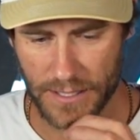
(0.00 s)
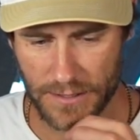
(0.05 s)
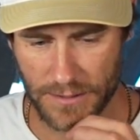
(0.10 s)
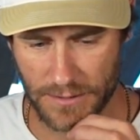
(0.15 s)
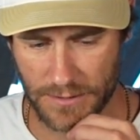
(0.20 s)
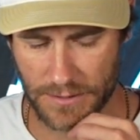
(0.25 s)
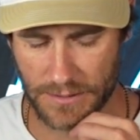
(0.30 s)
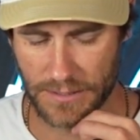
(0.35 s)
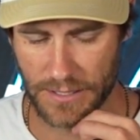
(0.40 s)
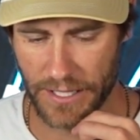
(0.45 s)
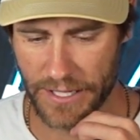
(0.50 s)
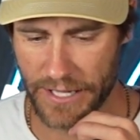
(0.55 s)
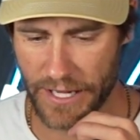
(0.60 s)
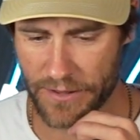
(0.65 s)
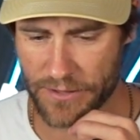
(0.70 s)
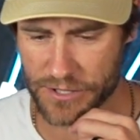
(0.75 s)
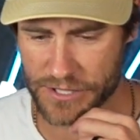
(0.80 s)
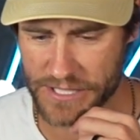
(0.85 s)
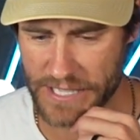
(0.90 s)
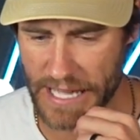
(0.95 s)

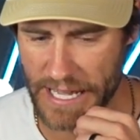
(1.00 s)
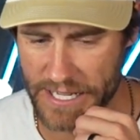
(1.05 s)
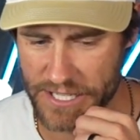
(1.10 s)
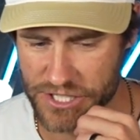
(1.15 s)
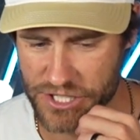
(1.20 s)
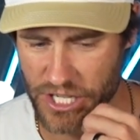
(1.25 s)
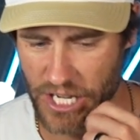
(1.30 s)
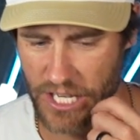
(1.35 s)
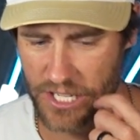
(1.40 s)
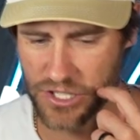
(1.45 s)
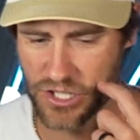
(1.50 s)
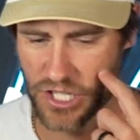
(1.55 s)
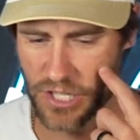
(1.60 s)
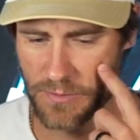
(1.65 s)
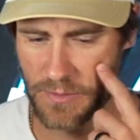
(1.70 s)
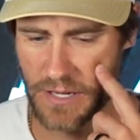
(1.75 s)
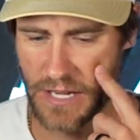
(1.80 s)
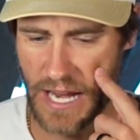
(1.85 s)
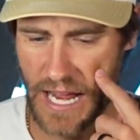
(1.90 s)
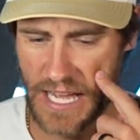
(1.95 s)
Another status change could
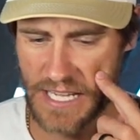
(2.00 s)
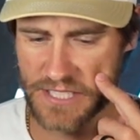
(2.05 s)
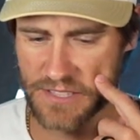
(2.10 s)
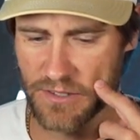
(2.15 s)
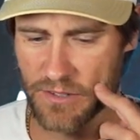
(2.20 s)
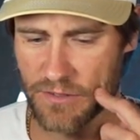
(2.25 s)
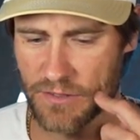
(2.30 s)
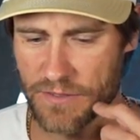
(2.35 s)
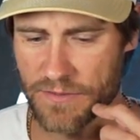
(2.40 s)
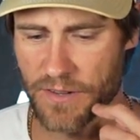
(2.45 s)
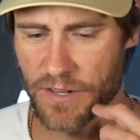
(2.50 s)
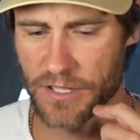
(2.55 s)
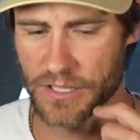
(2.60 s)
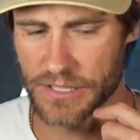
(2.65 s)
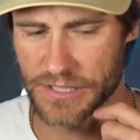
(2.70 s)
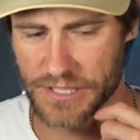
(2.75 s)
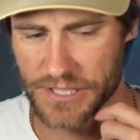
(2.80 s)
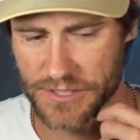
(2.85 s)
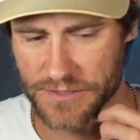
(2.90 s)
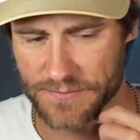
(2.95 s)
be to ask for
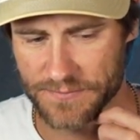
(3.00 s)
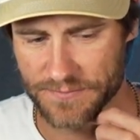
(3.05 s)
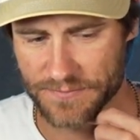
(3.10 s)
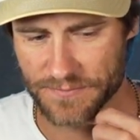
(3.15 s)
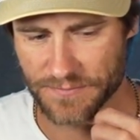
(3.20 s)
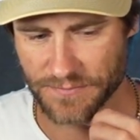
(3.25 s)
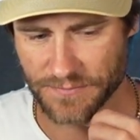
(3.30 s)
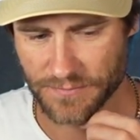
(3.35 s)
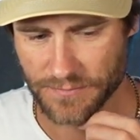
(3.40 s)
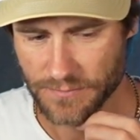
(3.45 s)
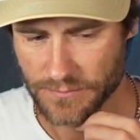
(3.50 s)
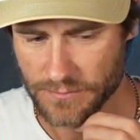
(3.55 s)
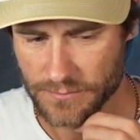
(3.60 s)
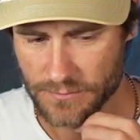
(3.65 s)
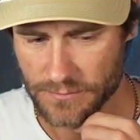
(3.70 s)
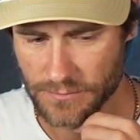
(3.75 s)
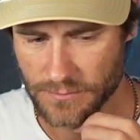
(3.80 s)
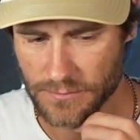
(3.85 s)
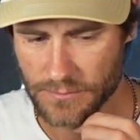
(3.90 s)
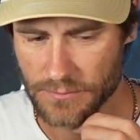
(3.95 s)
referrals.
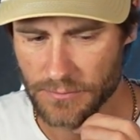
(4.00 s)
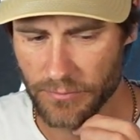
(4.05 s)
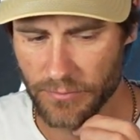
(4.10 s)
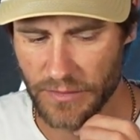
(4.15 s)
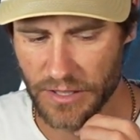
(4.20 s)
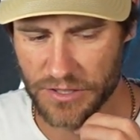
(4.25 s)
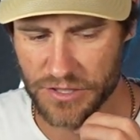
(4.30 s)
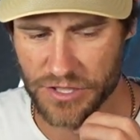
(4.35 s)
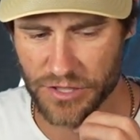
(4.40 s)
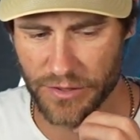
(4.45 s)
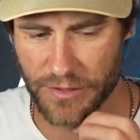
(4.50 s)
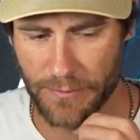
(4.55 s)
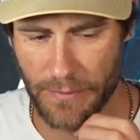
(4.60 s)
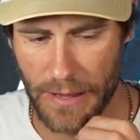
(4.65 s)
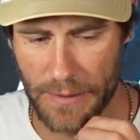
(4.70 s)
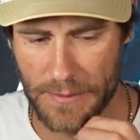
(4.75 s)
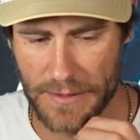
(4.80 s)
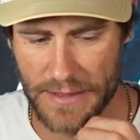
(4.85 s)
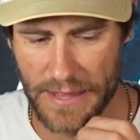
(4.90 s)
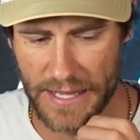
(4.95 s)
So
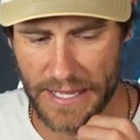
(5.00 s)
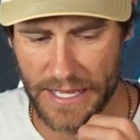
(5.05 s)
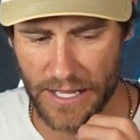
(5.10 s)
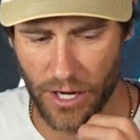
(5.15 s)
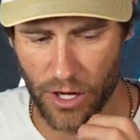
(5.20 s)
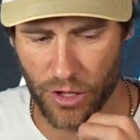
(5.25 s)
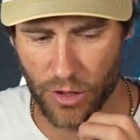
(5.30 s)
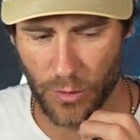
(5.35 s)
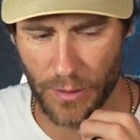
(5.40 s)
maybe they get all the